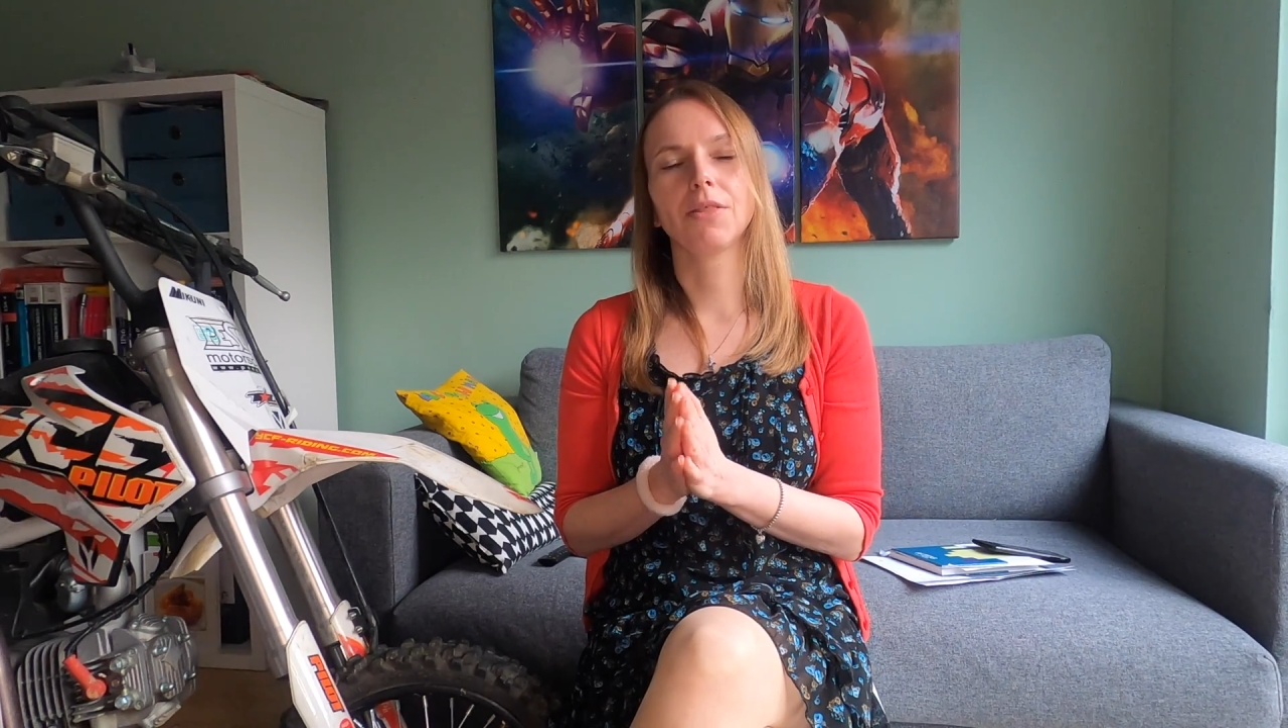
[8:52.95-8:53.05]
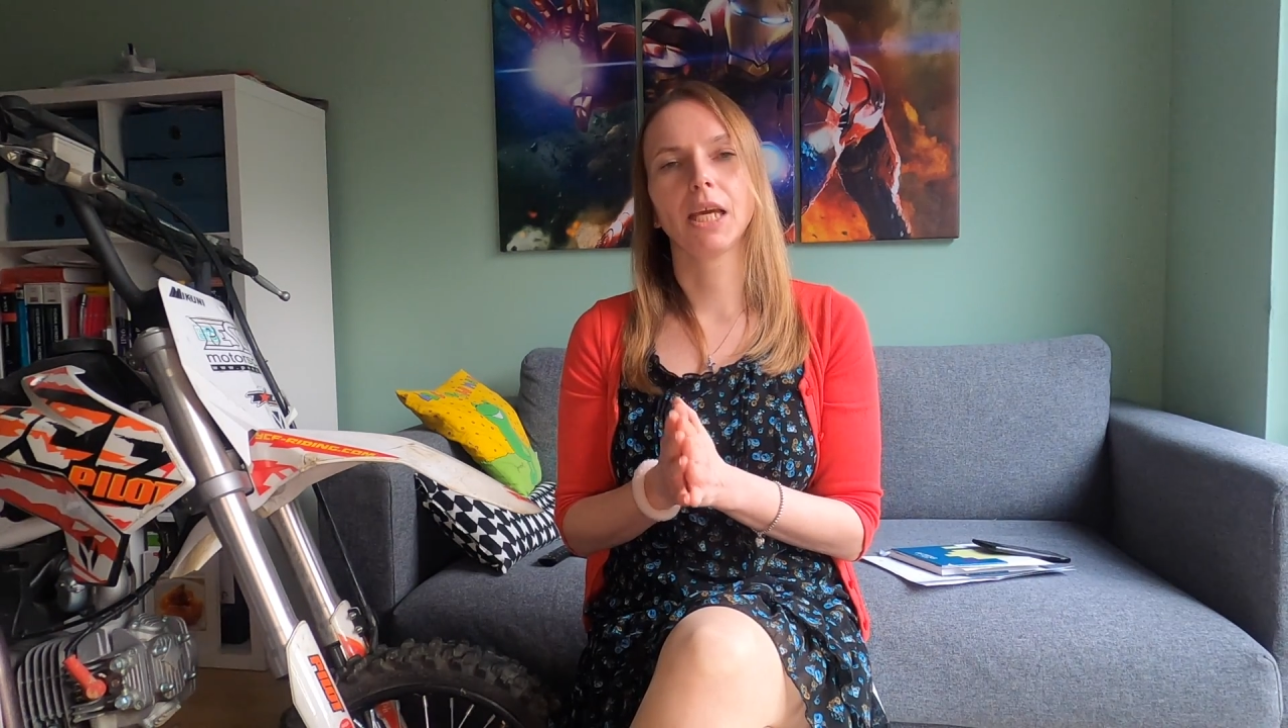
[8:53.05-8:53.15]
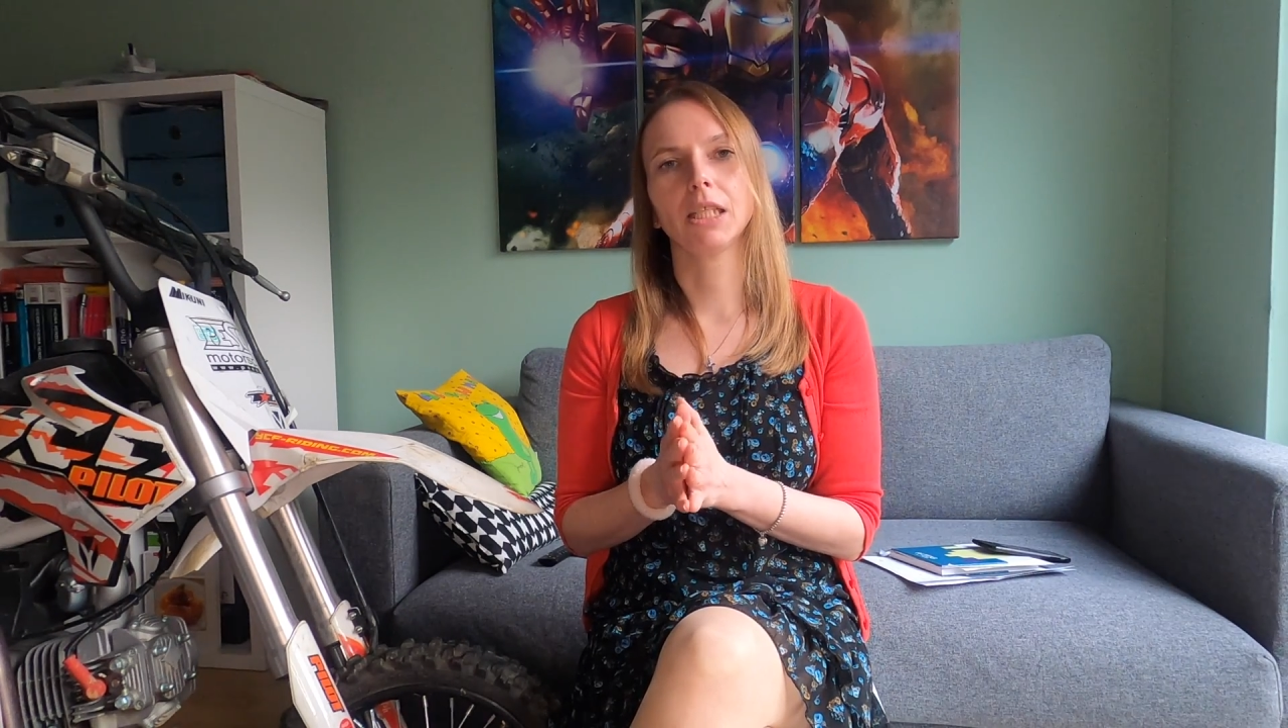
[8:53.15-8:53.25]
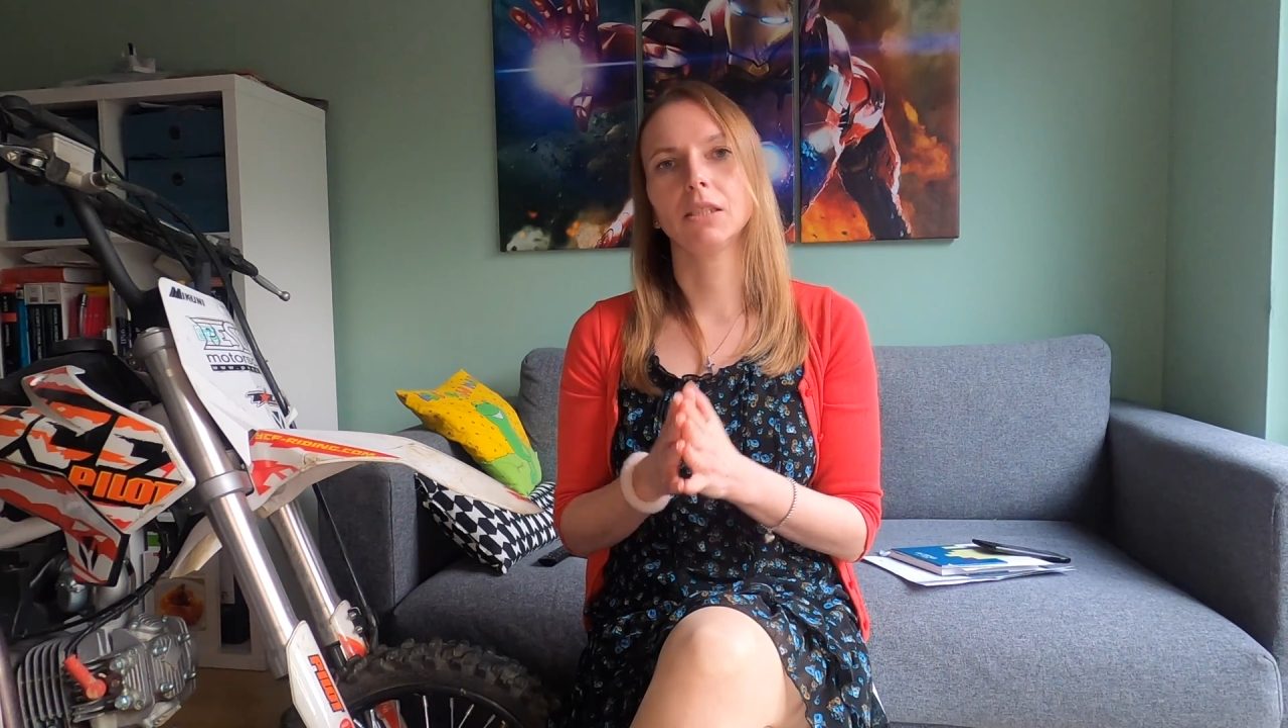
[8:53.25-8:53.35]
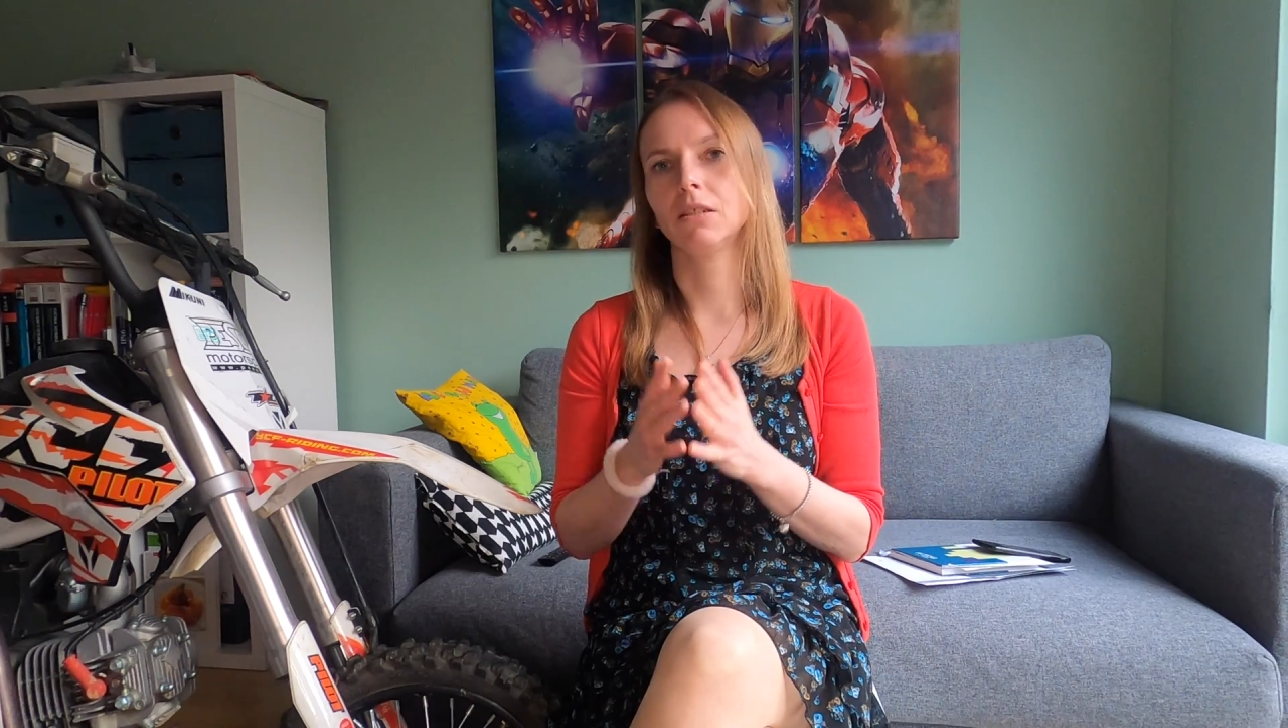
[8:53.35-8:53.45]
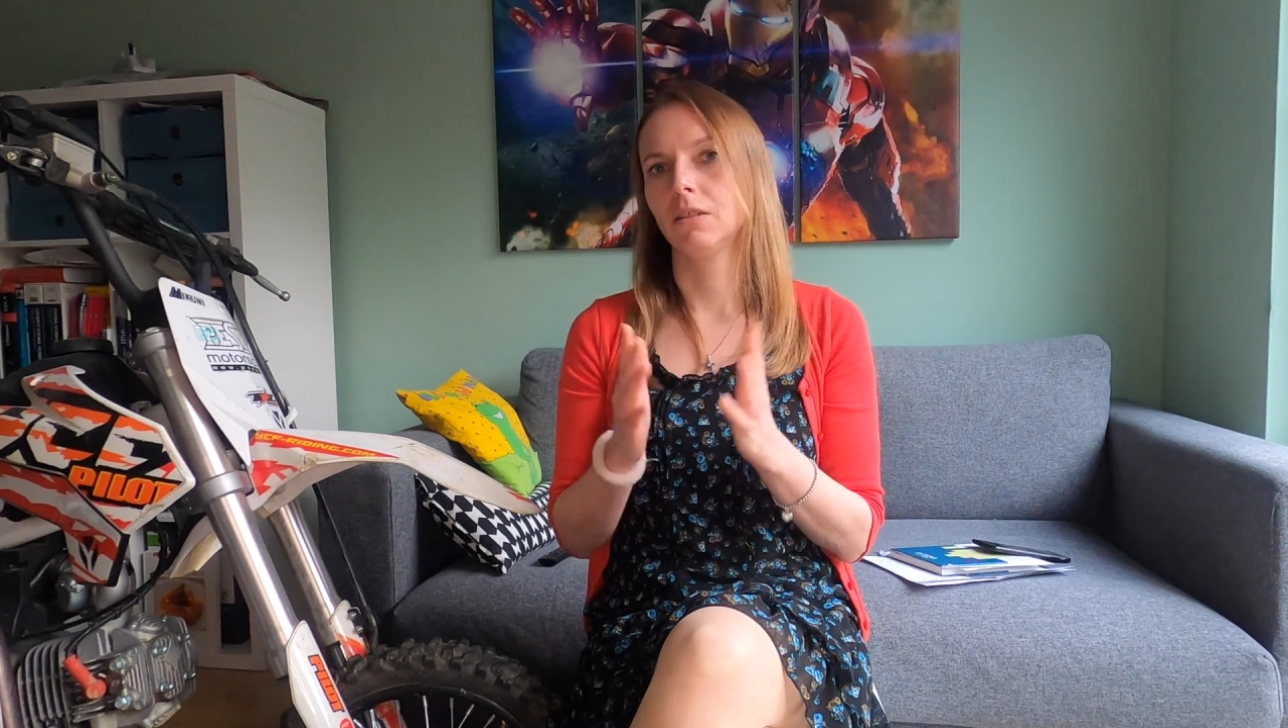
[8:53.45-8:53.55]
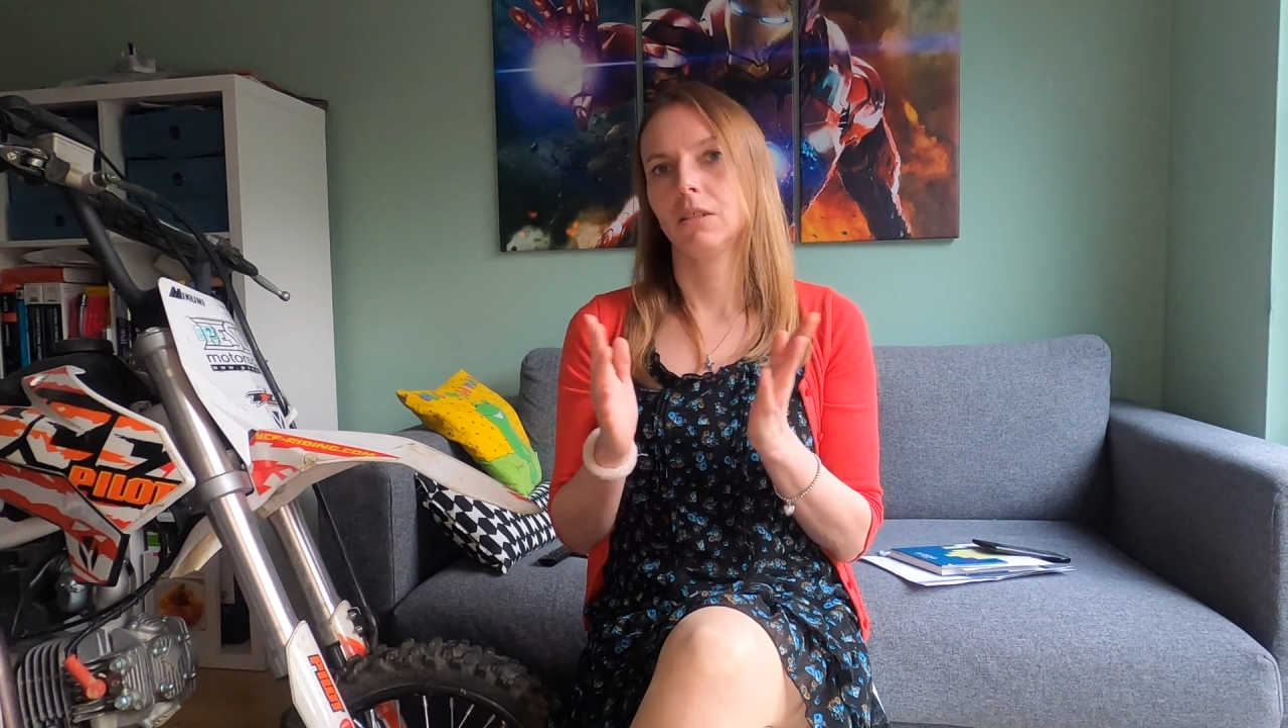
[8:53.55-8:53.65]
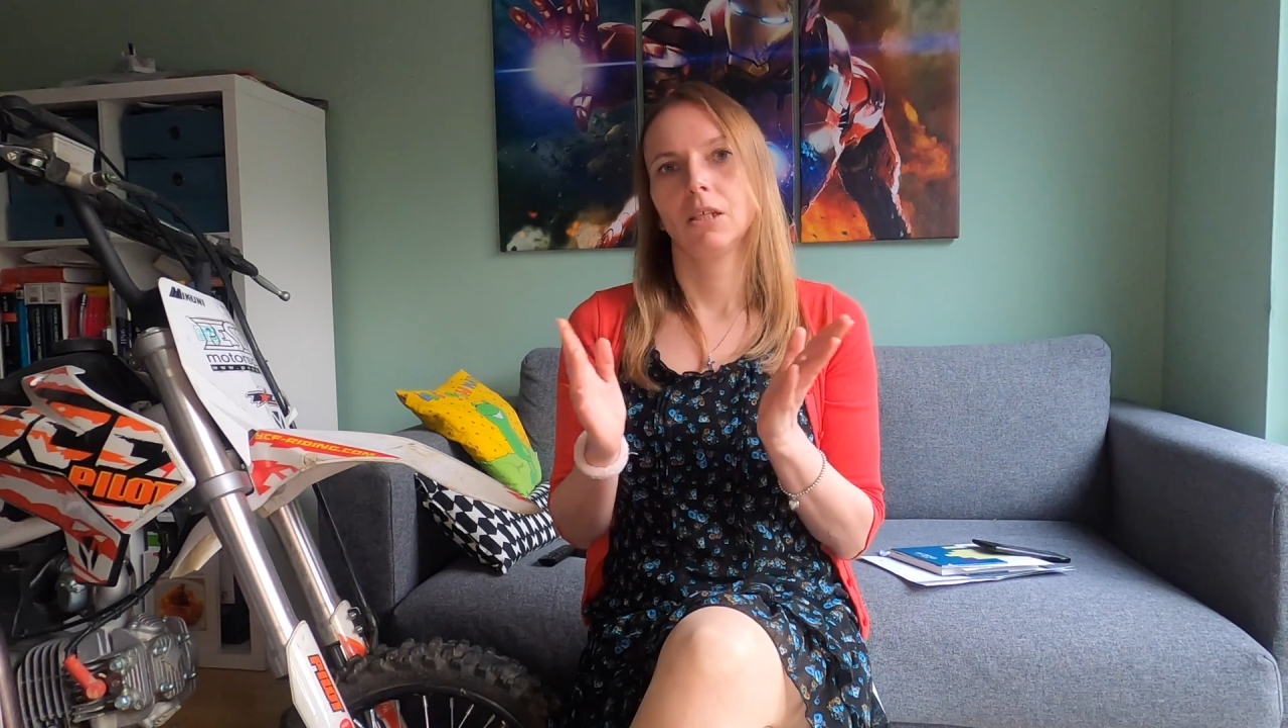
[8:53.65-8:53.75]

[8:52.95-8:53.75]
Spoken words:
then